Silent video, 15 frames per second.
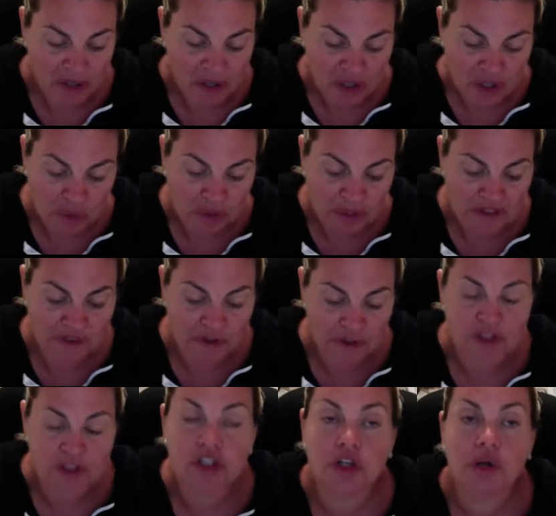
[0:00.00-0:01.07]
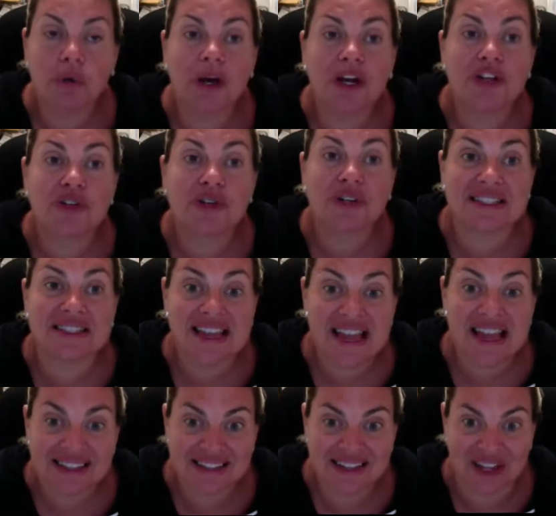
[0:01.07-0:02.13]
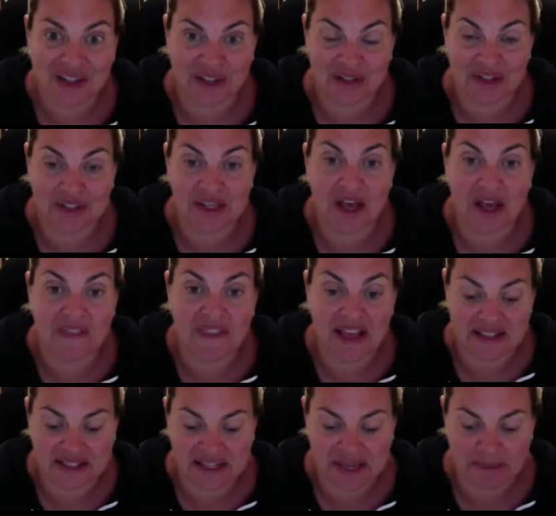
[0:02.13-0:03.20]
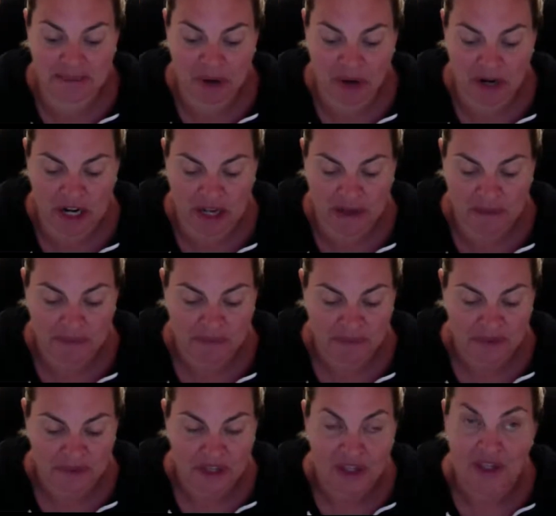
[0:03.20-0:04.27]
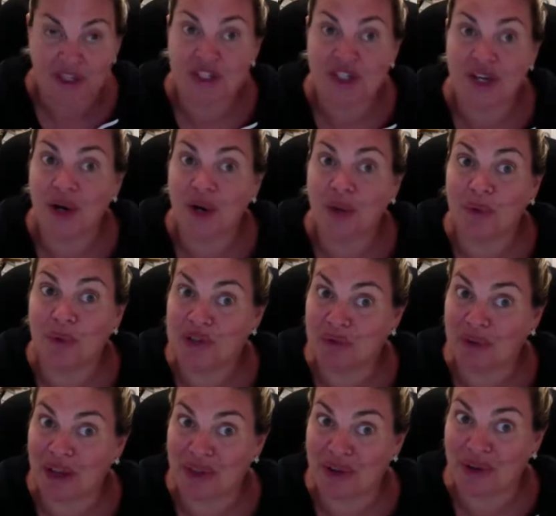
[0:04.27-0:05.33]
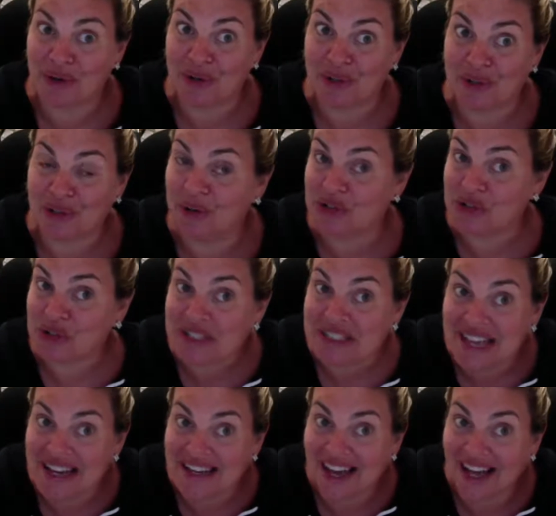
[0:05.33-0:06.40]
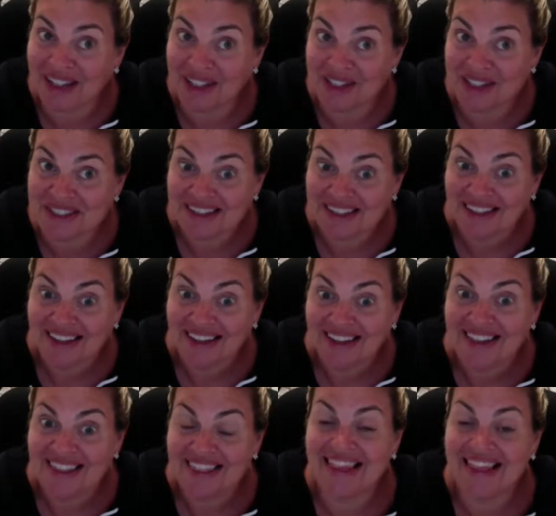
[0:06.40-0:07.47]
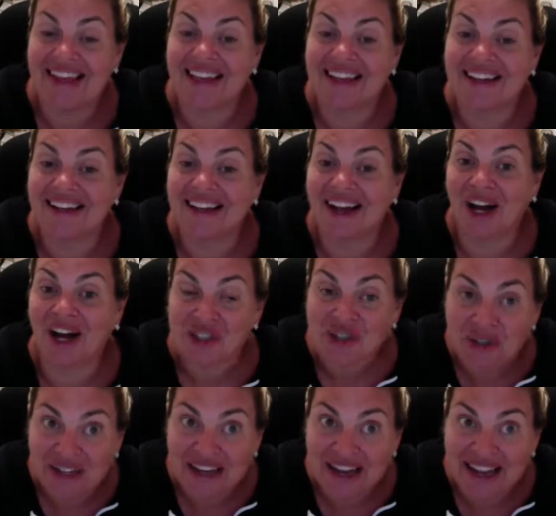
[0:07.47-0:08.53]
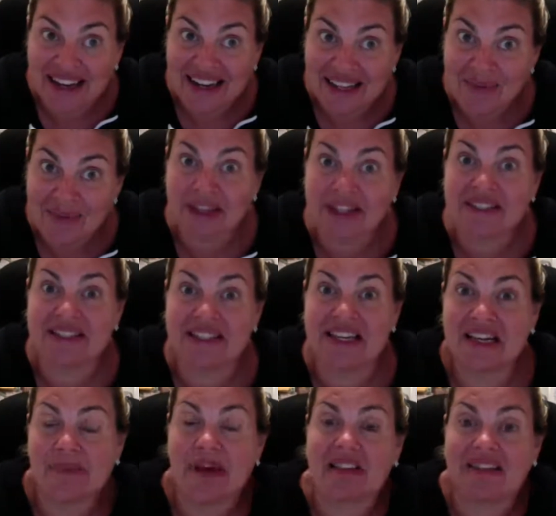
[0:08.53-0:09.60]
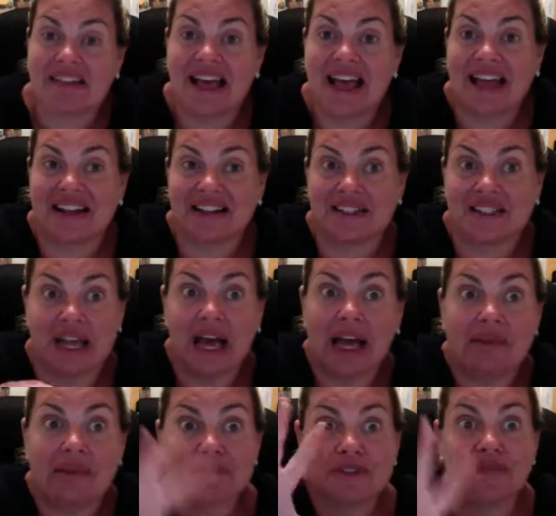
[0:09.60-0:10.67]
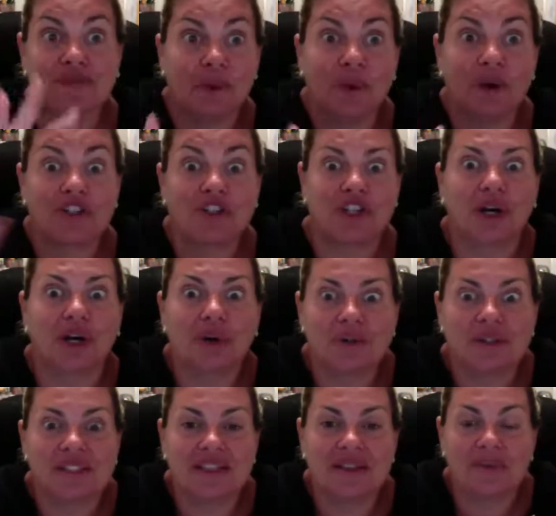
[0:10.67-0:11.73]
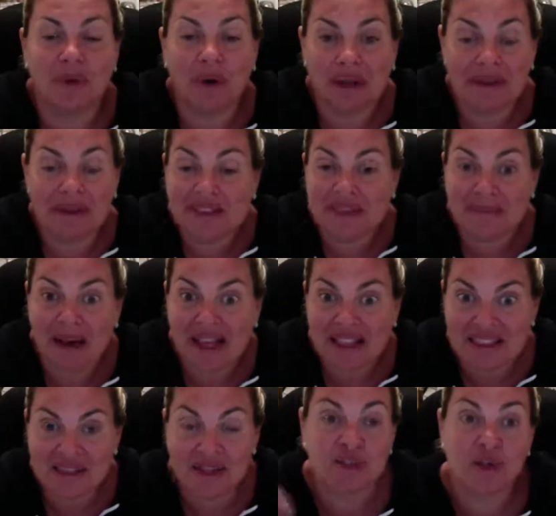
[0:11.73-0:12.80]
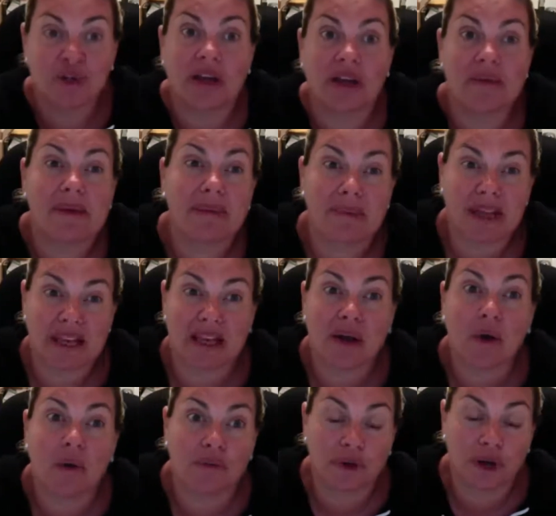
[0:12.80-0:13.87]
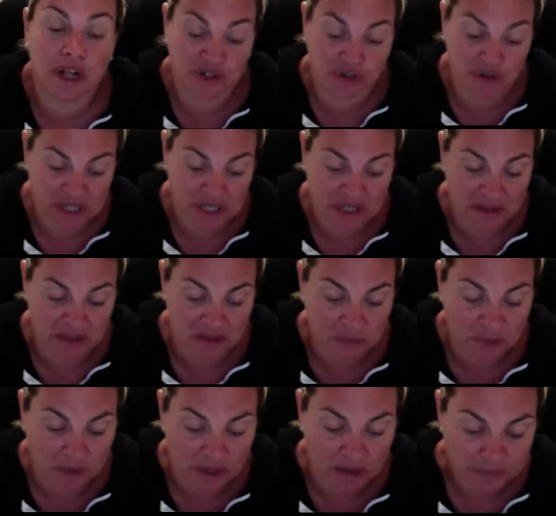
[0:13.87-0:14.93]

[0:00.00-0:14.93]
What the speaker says: you would have earned $210 on that same party. So would you rather earn $210 than $180? Because think about that, times 4 shows in the month, you're talking about making over $100 more.